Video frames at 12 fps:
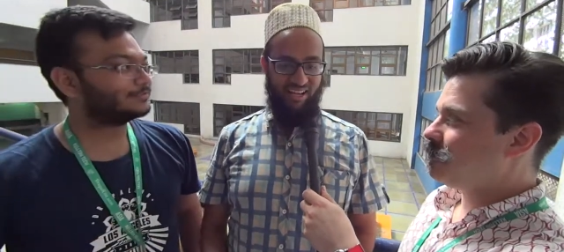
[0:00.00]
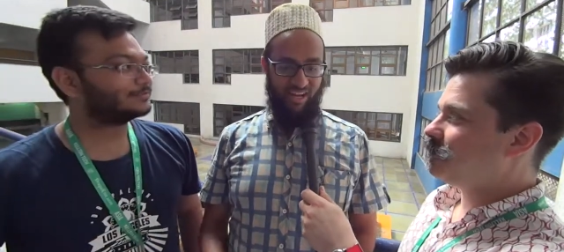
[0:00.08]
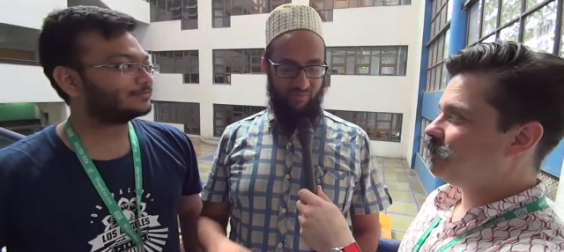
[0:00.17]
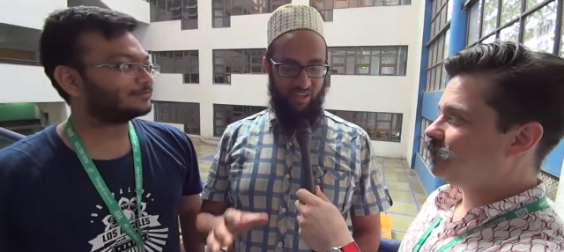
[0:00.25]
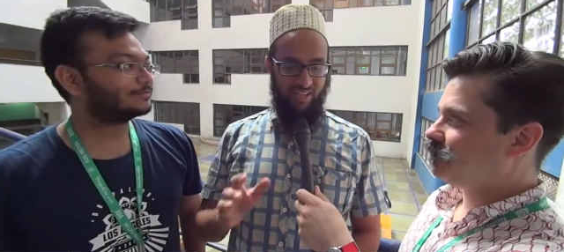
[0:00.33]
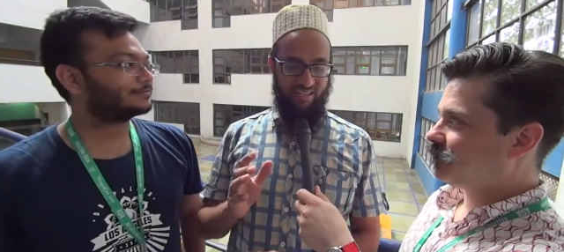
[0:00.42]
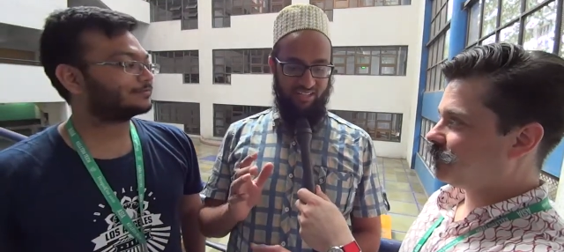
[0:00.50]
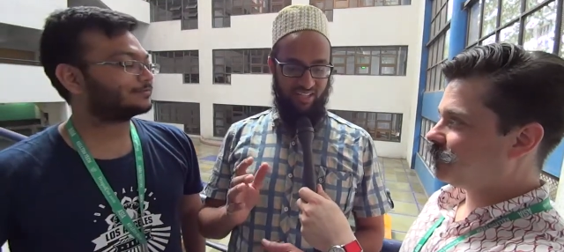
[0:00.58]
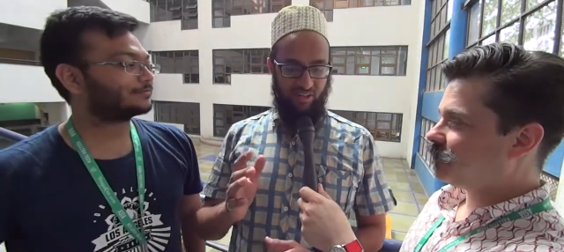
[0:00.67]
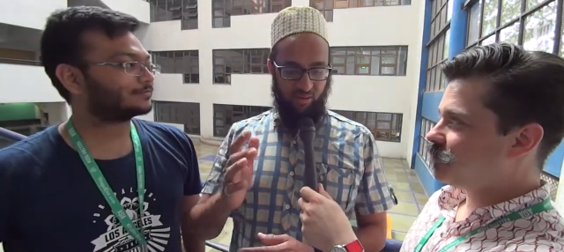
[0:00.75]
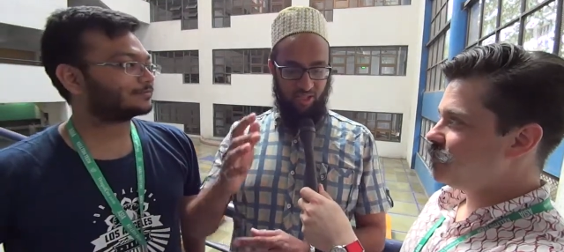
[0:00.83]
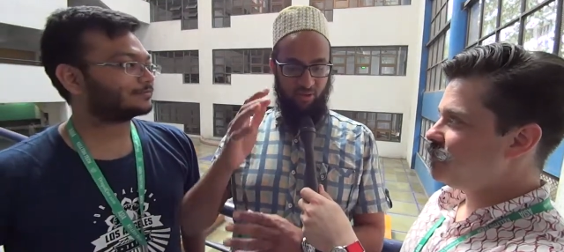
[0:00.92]
Speaker 1: and we say
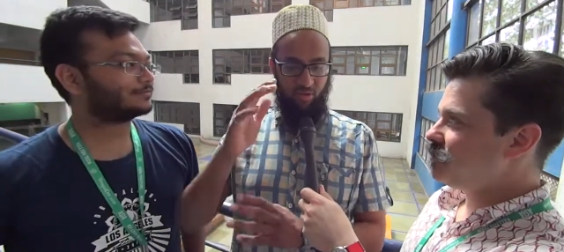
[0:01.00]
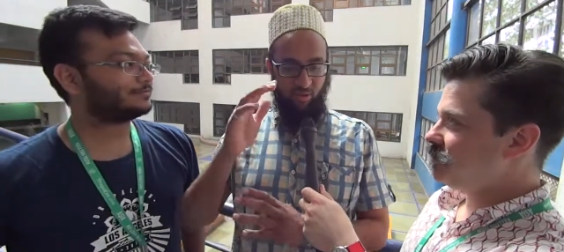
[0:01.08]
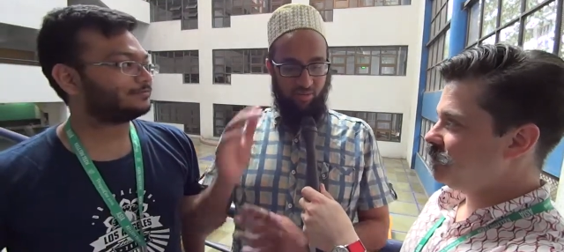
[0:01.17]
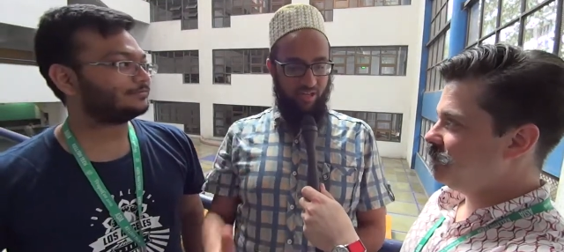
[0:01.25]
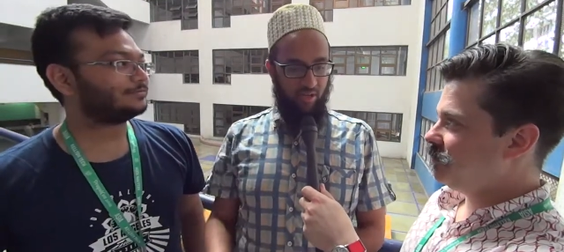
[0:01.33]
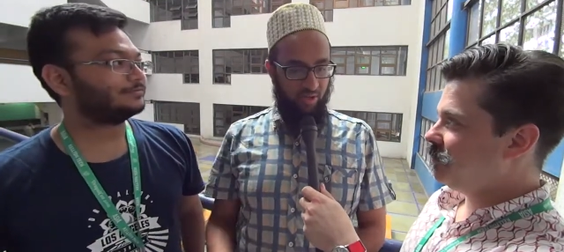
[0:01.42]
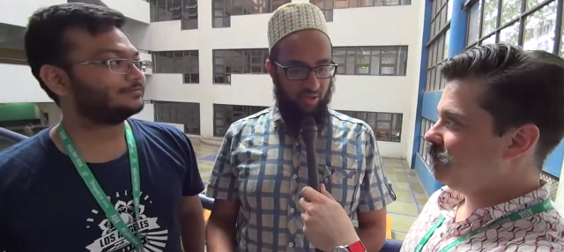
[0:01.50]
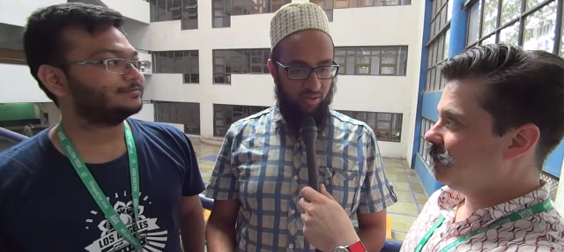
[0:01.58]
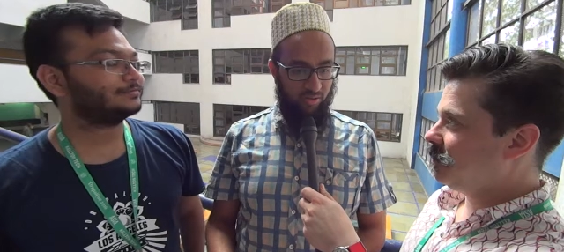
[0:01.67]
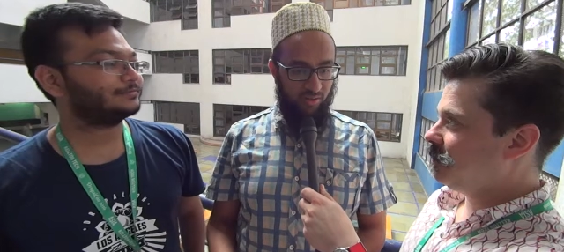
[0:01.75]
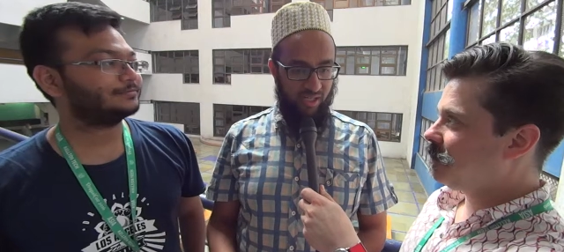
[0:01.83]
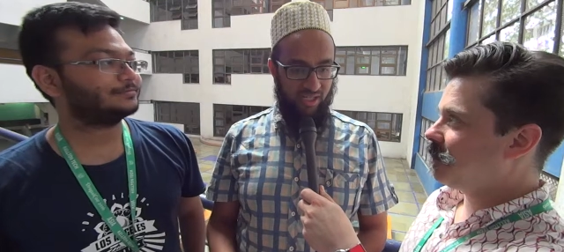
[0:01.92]
that okay no today we are going to
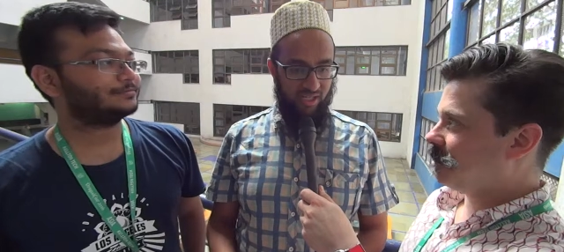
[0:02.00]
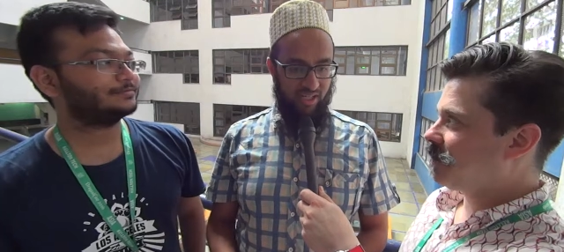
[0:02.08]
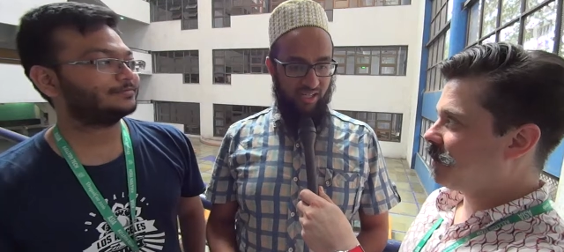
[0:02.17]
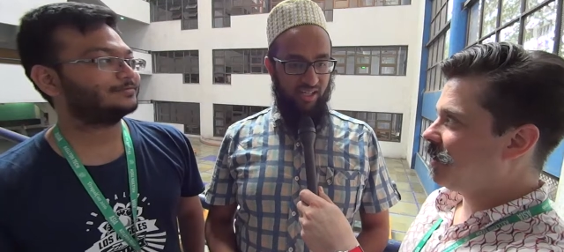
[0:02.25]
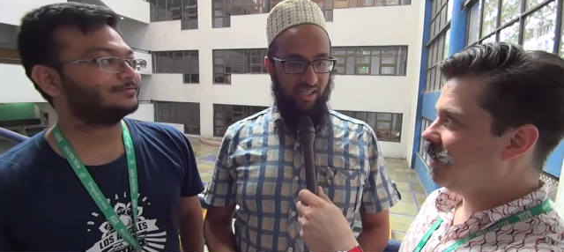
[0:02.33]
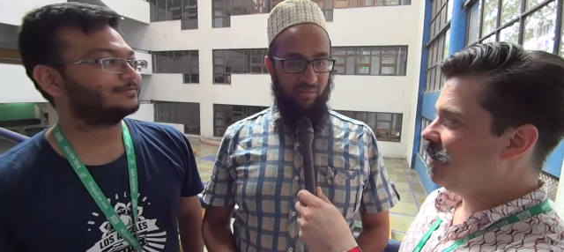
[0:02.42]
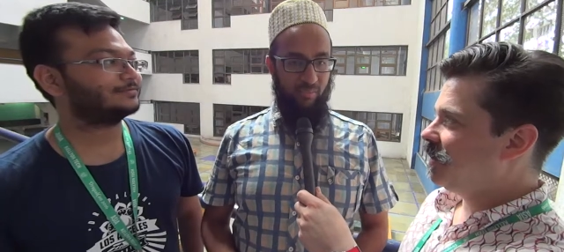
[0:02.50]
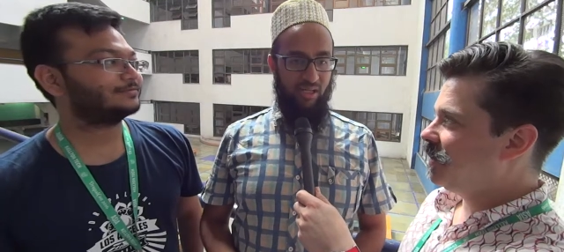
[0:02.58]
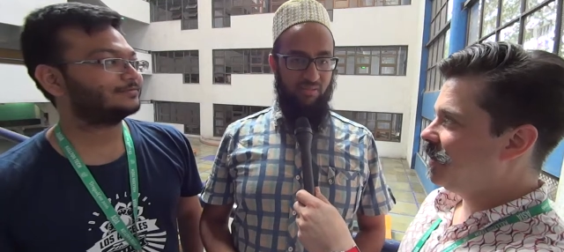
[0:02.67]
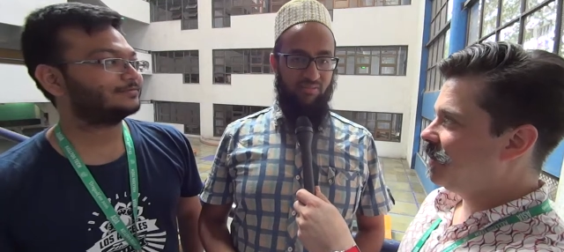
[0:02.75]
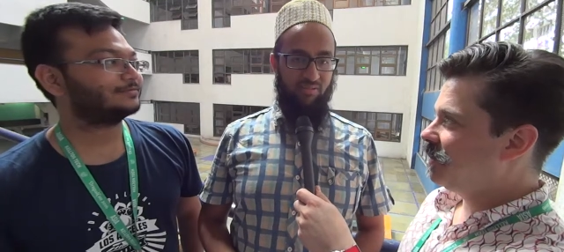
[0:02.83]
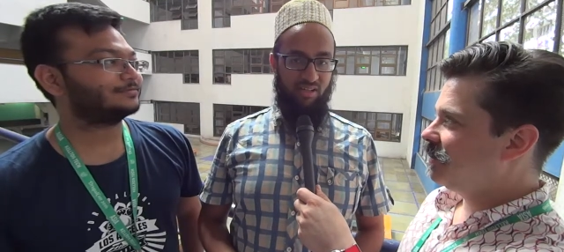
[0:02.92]
do it
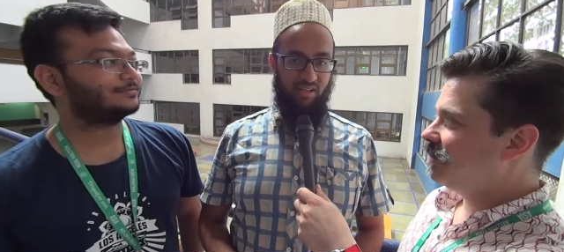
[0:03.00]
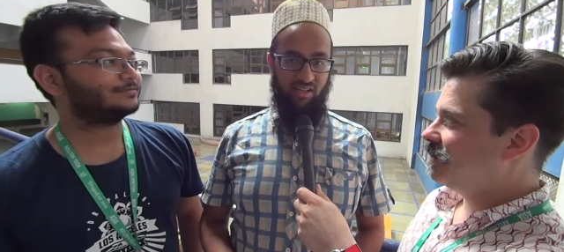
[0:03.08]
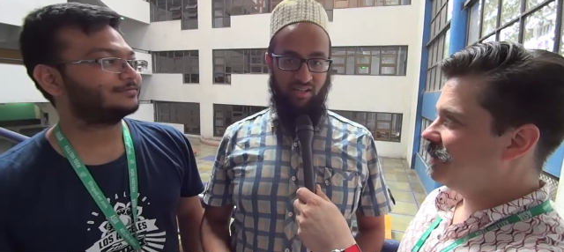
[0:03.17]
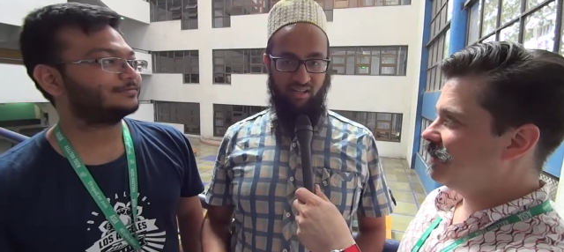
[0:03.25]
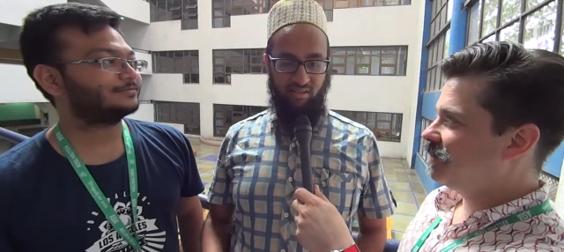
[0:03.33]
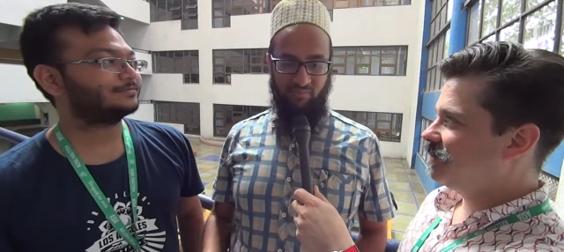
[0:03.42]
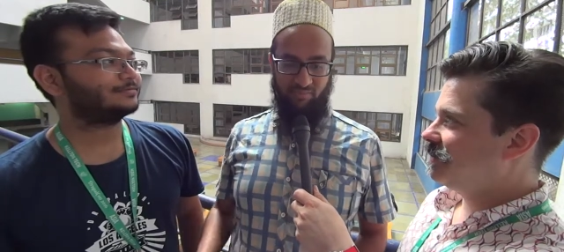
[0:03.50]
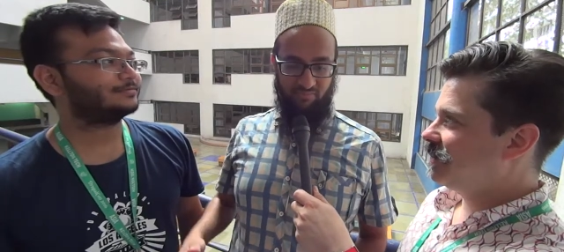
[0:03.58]
but uh,